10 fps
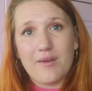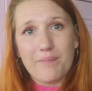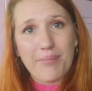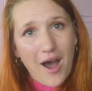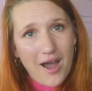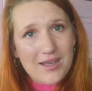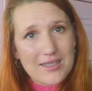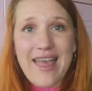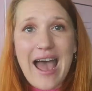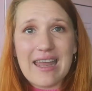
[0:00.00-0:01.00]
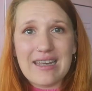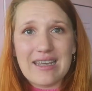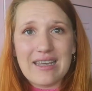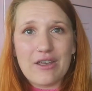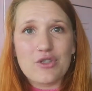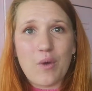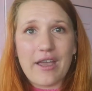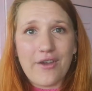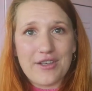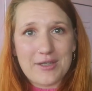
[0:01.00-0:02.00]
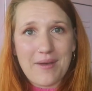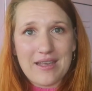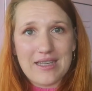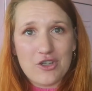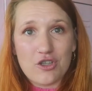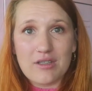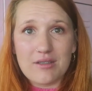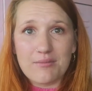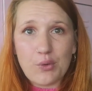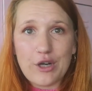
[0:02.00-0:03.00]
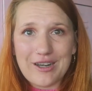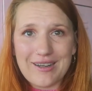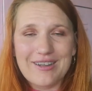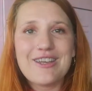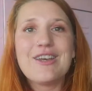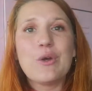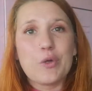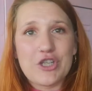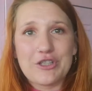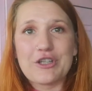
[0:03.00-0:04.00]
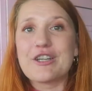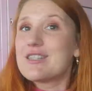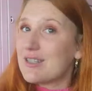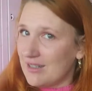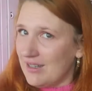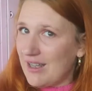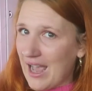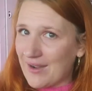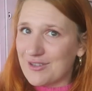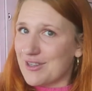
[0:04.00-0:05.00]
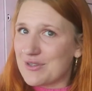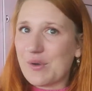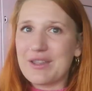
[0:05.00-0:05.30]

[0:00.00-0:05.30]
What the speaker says: the box. And that is why customization is important, which I learned after this whole